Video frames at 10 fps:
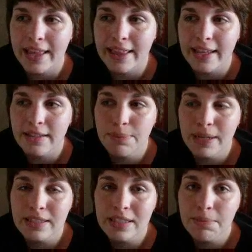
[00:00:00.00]
Yeah, that
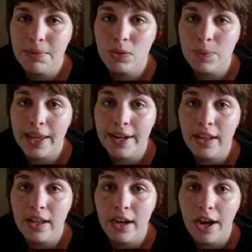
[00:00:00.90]
basically means we ate
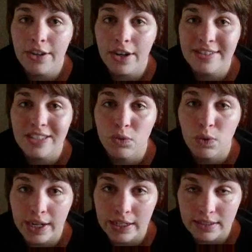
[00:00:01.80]
a lot of hot dogs
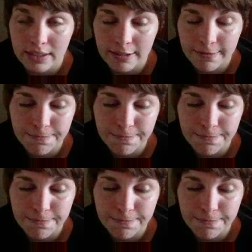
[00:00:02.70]
and rice.